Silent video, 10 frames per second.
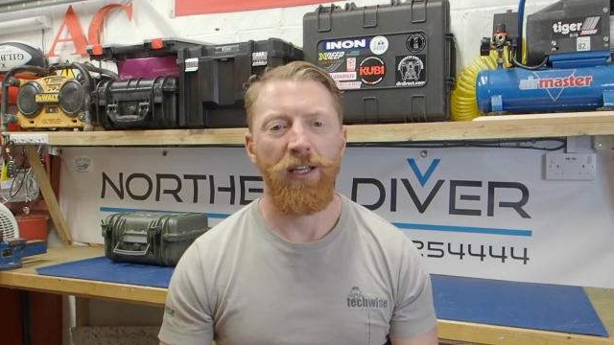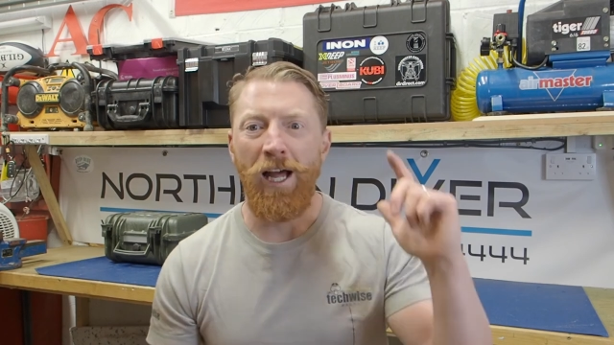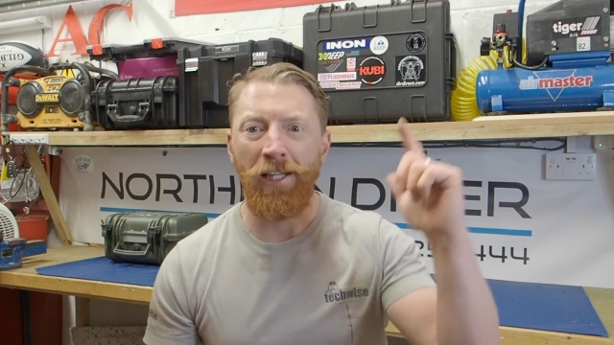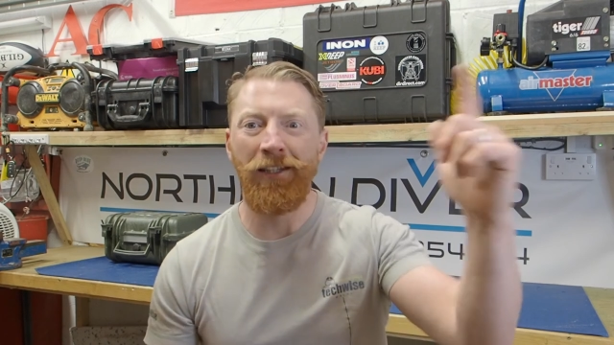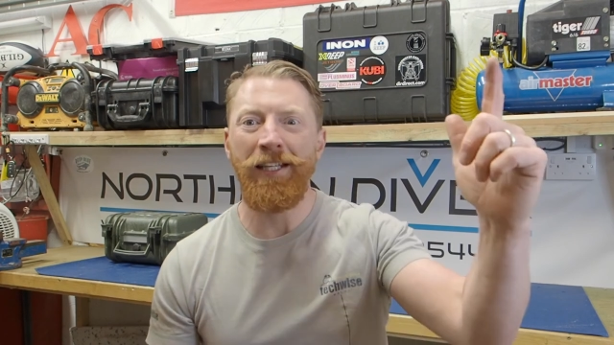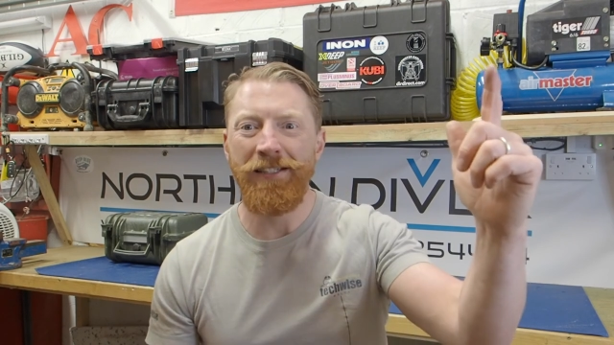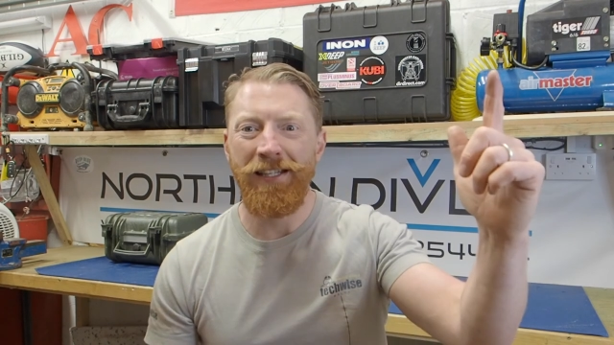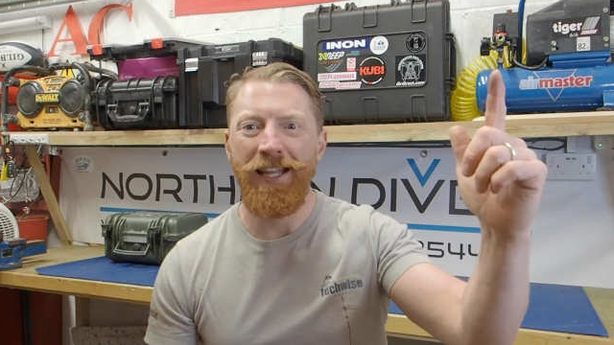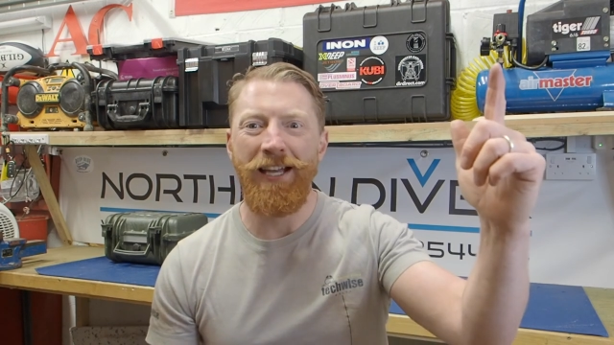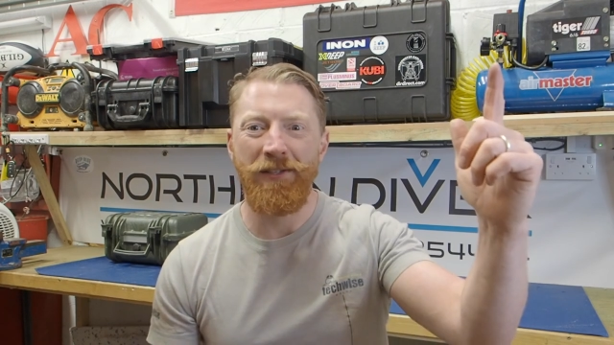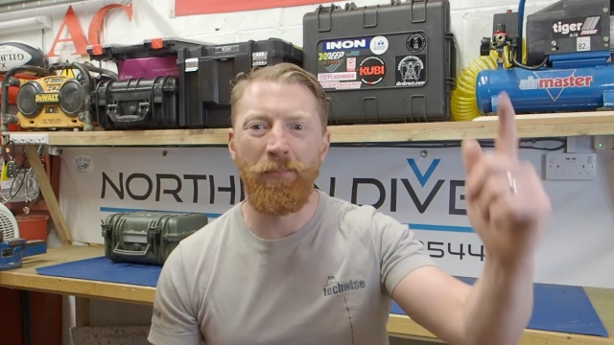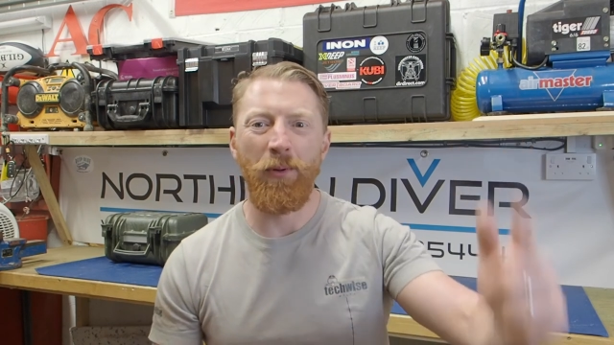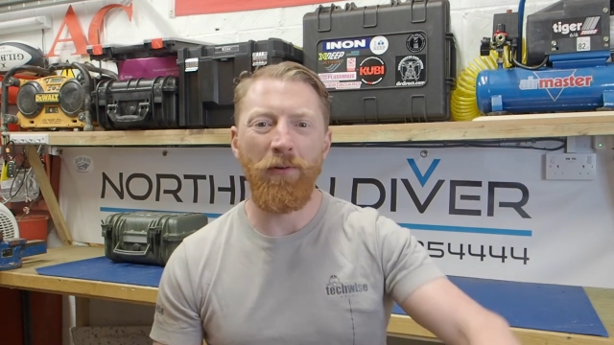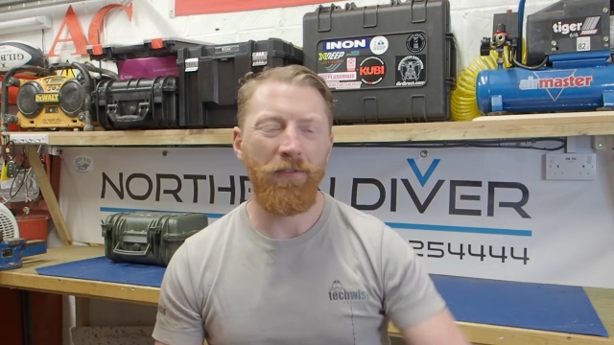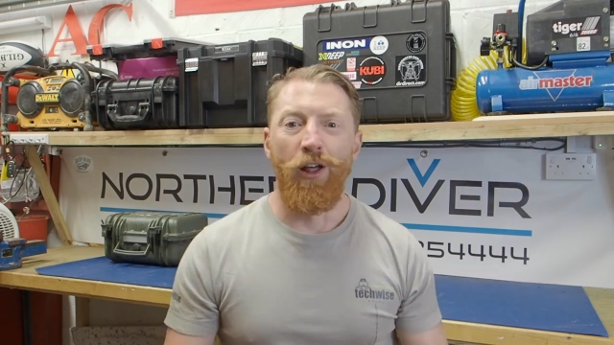A link to that is
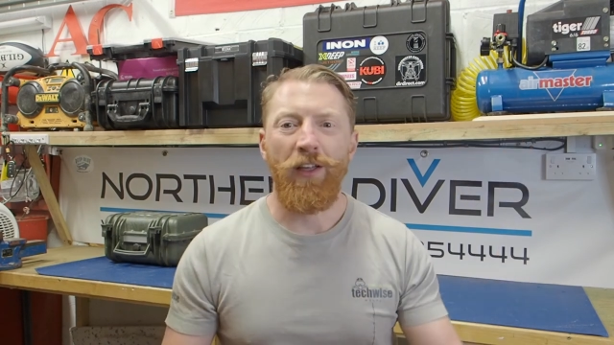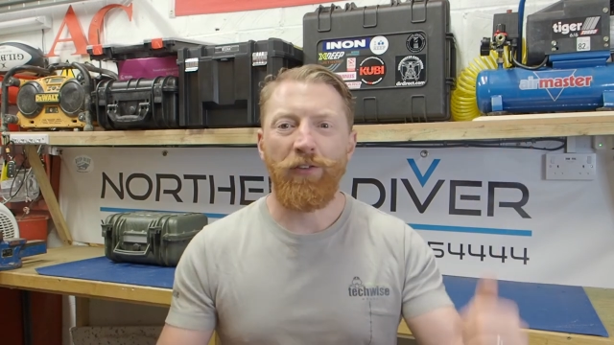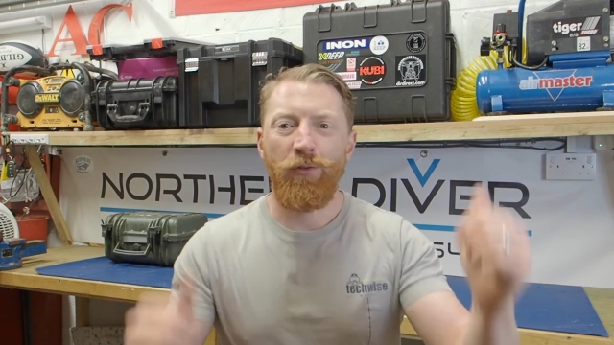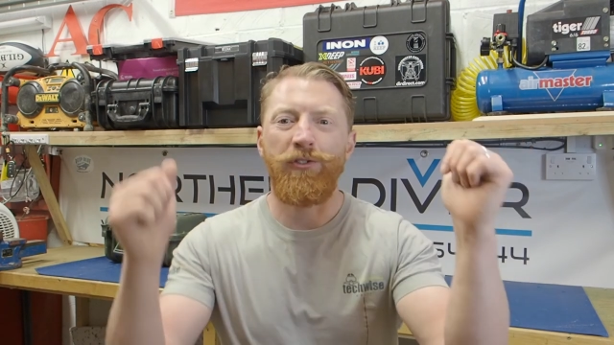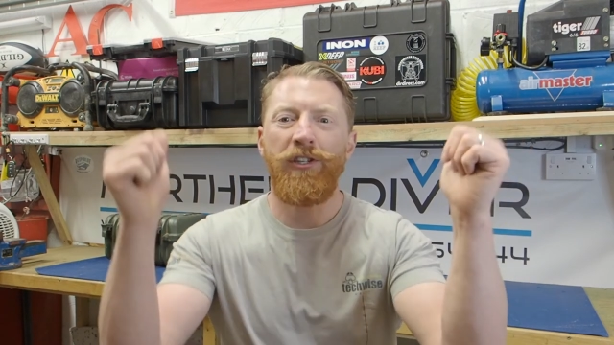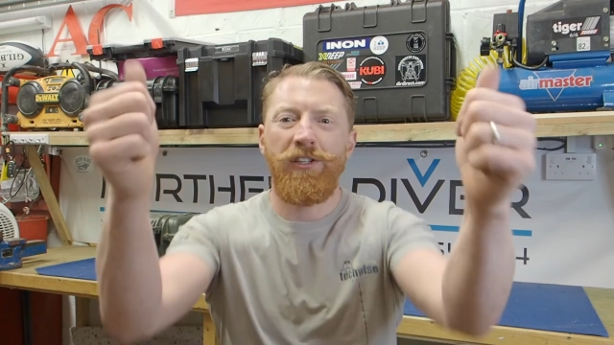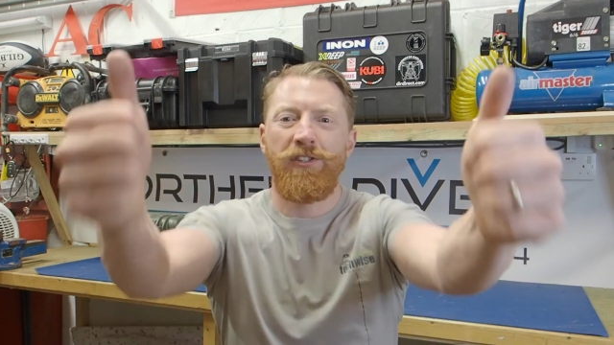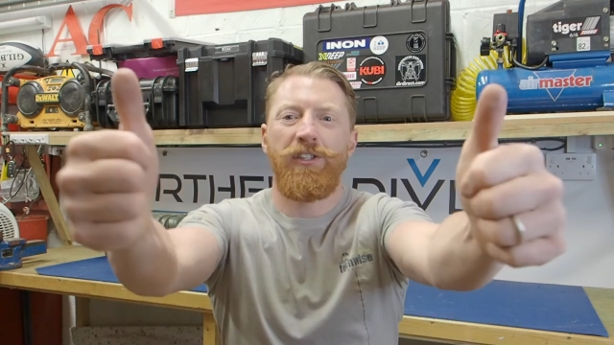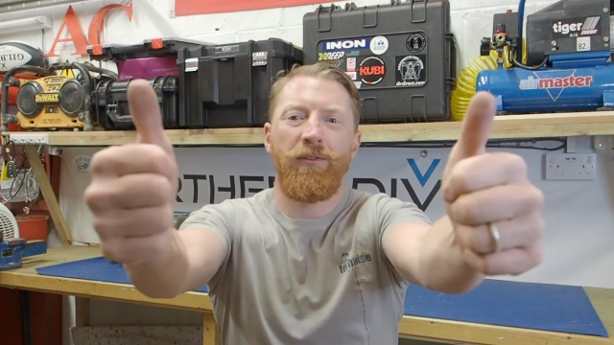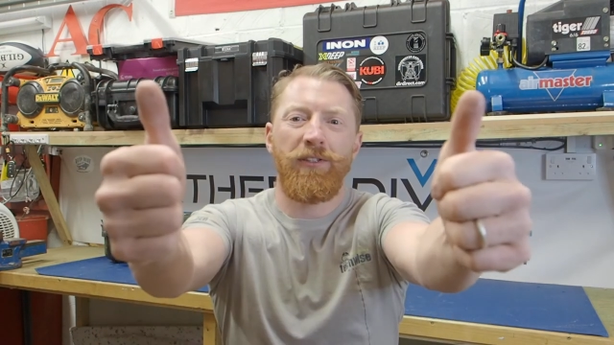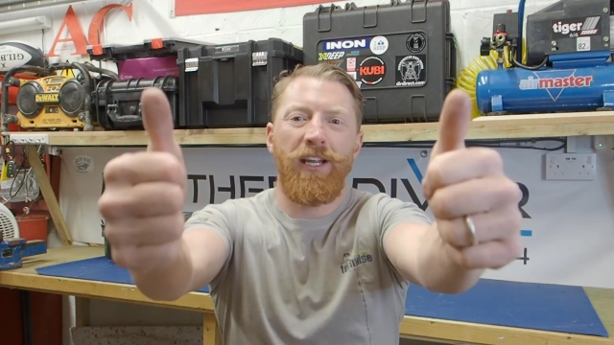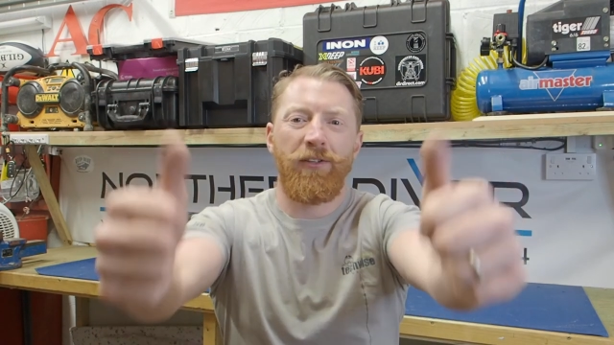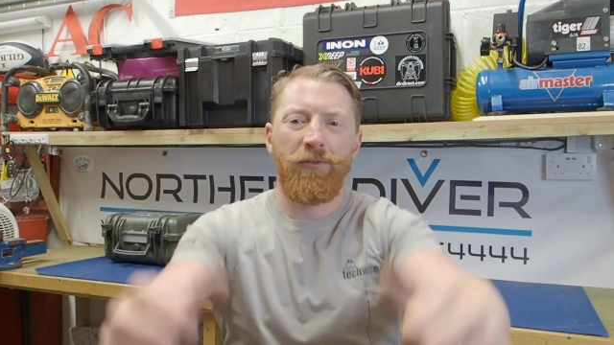above. Thanks for watching. See you on the next